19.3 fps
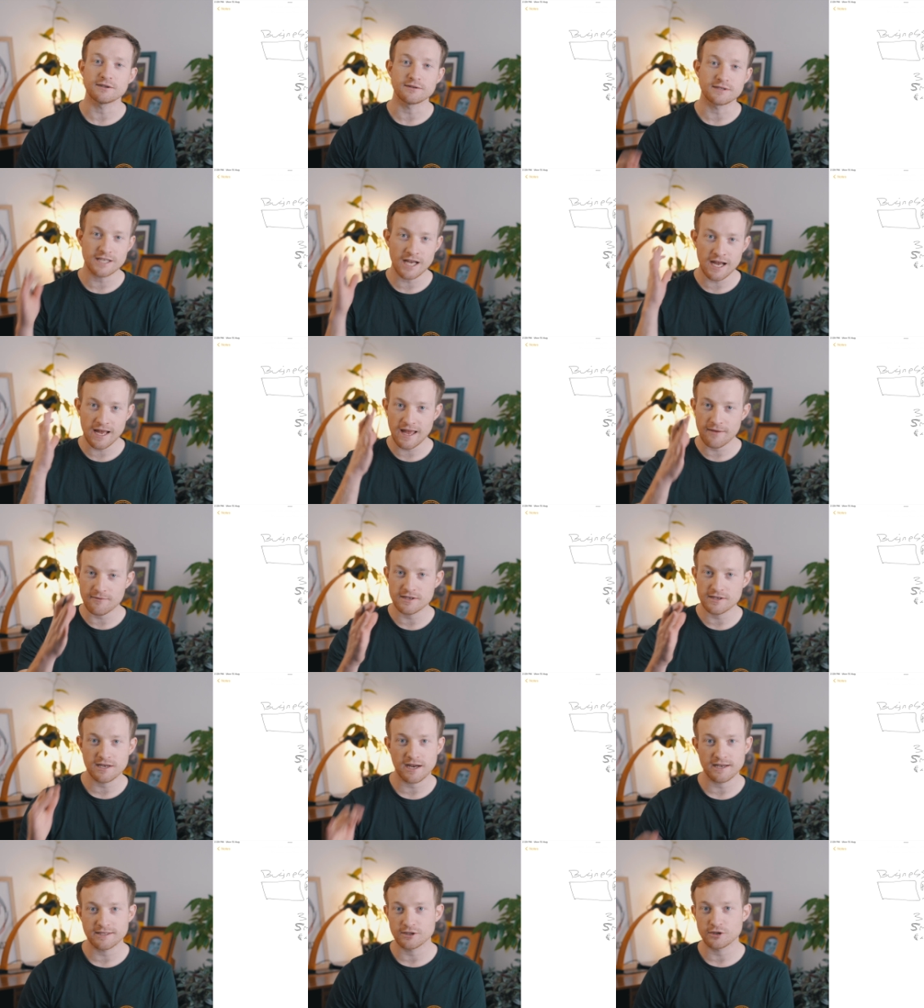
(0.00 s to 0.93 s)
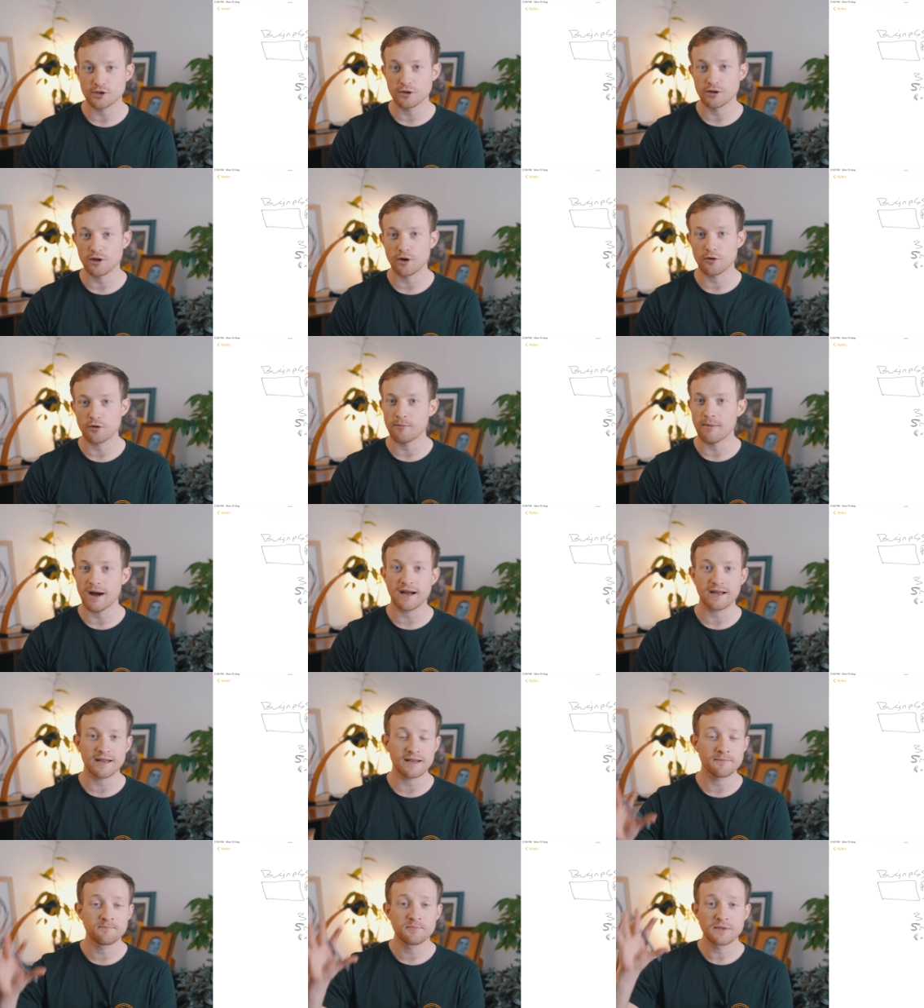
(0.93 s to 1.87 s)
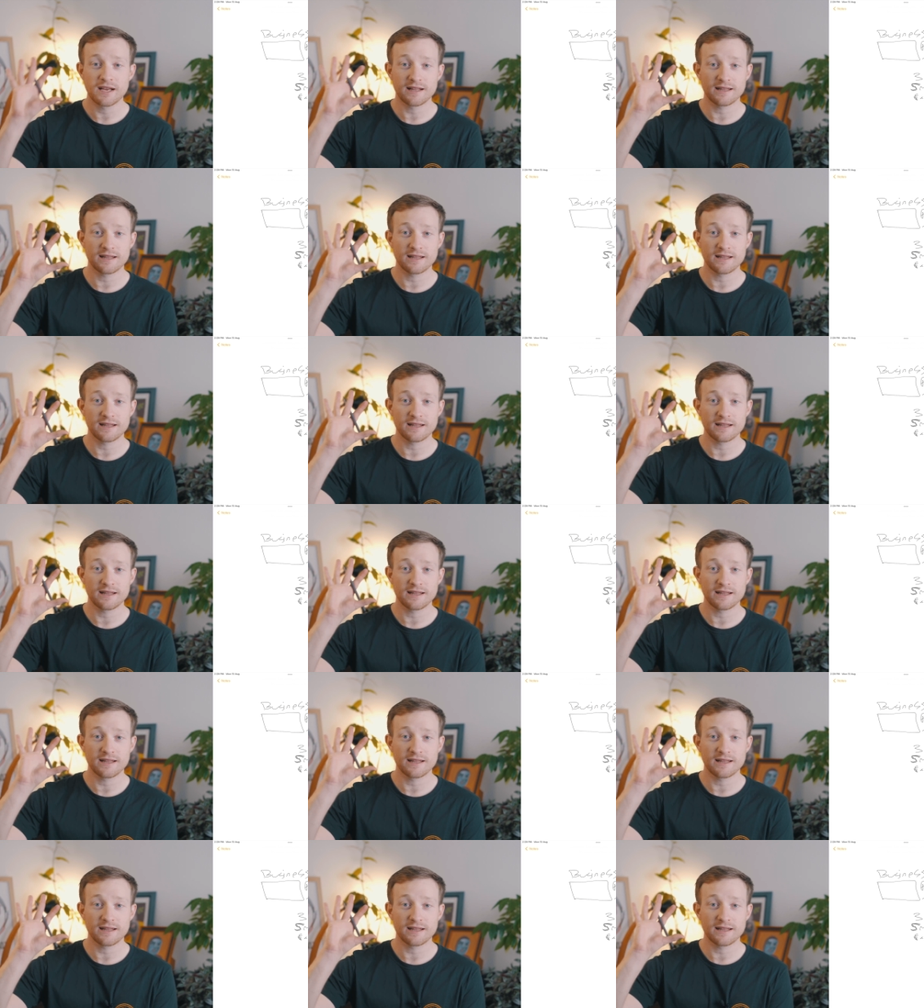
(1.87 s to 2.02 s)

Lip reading: So start advertising to your local market.